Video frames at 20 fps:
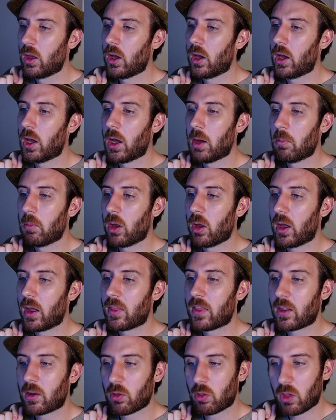
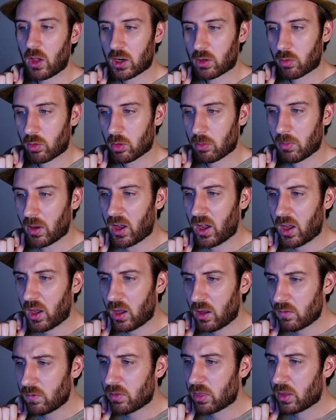And then logarithm
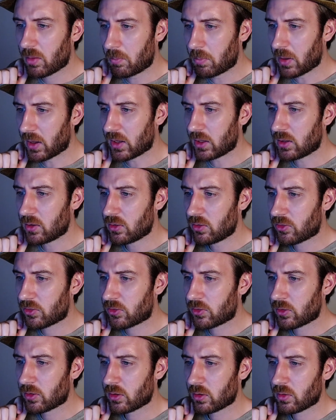of the
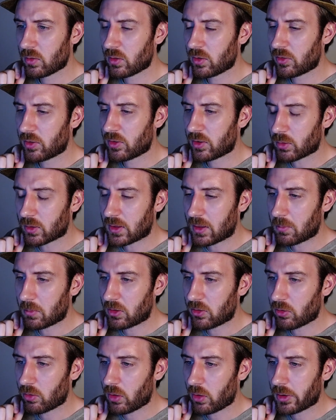base, let's think what that
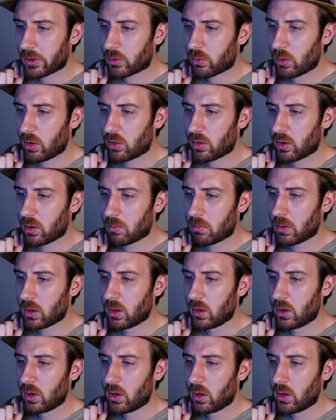means. Logarithm